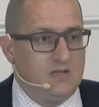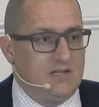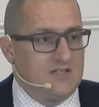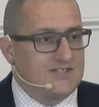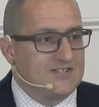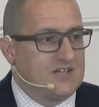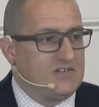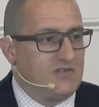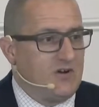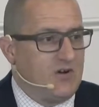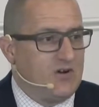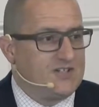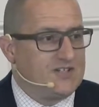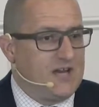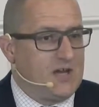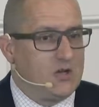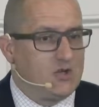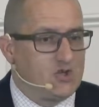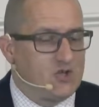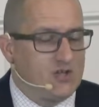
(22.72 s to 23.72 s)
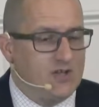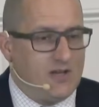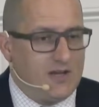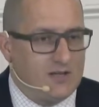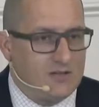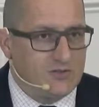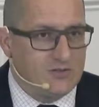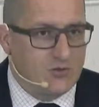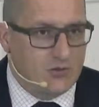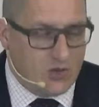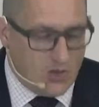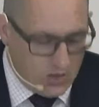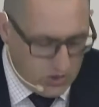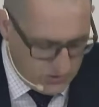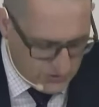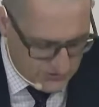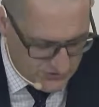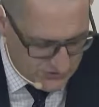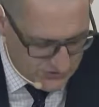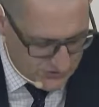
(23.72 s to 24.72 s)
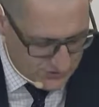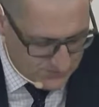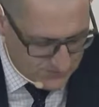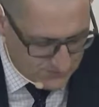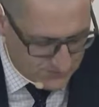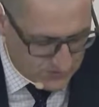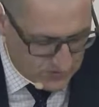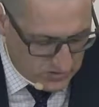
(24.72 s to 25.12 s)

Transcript: Let's give our attention then to God's